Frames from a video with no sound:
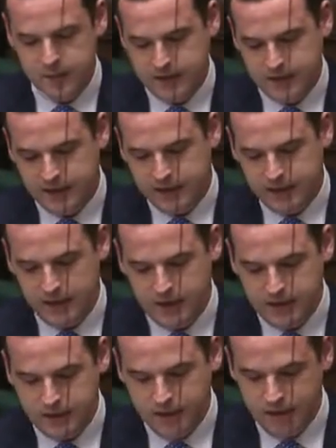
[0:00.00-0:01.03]
particularly in
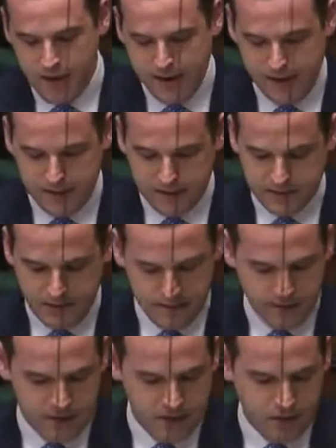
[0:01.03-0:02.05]
light of the growing
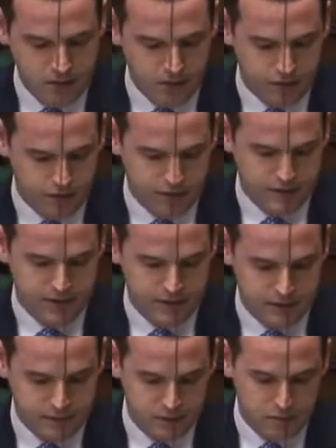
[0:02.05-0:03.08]
appetite by local authorities
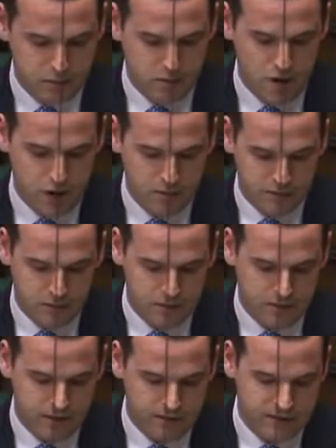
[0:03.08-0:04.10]
to build more homes for
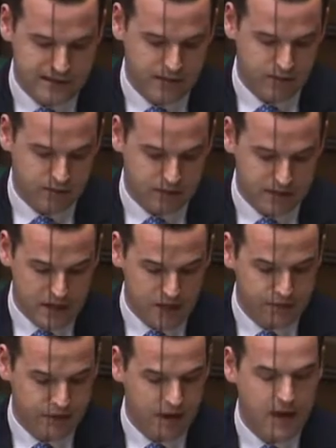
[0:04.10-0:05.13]
private sale
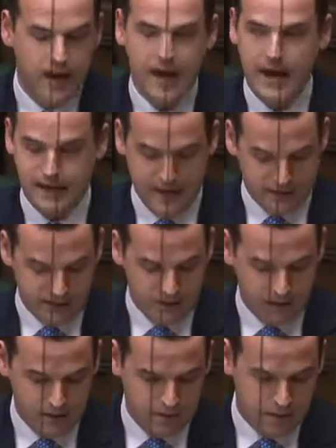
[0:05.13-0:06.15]
themselves and act
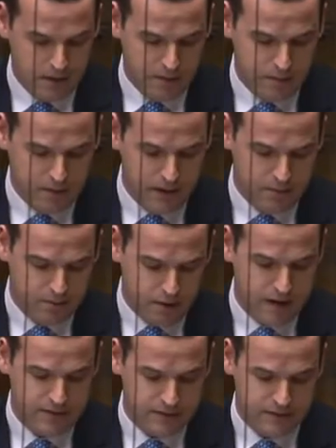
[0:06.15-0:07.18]
like a, a pri
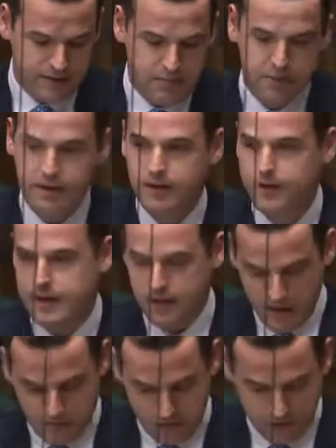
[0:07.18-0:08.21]
private developer than a
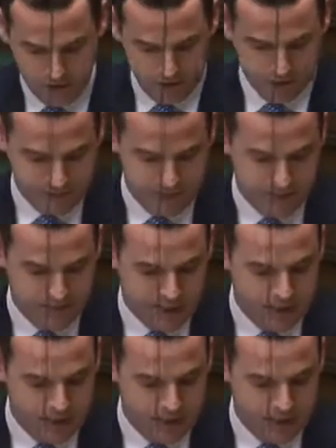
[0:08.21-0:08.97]
local authority.